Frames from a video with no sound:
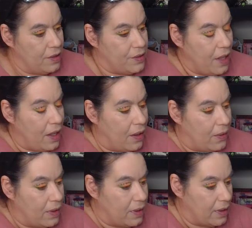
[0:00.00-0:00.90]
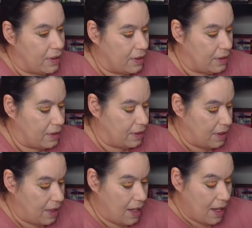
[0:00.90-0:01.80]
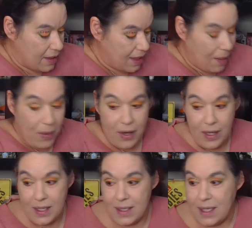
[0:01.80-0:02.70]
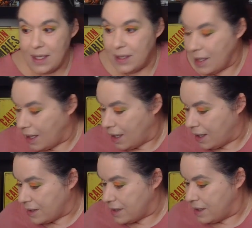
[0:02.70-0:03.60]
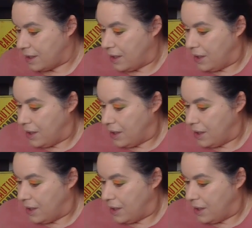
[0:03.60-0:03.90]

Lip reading: So, that part is done, you guys.